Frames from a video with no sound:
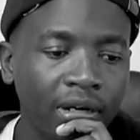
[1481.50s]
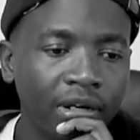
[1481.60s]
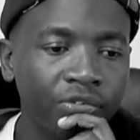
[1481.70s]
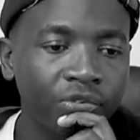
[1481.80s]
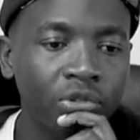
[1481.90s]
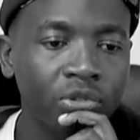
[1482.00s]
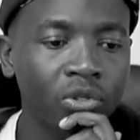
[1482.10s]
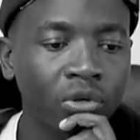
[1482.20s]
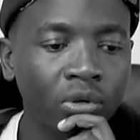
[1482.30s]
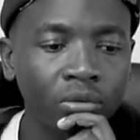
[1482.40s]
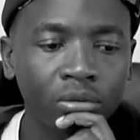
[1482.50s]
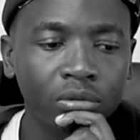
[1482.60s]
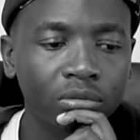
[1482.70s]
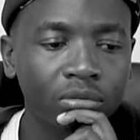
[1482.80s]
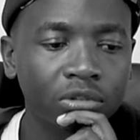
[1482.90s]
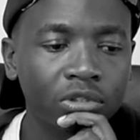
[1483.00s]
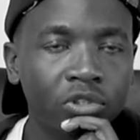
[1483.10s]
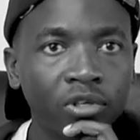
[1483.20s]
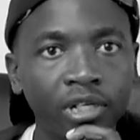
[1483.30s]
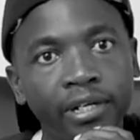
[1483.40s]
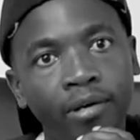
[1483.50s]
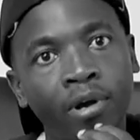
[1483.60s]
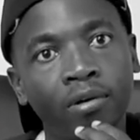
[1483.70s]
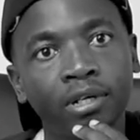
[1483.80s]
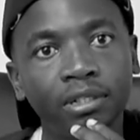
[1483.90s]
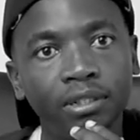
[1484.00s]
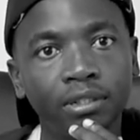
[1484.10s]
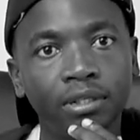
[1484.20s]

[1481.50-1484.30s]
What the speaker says: I feel so strongly about it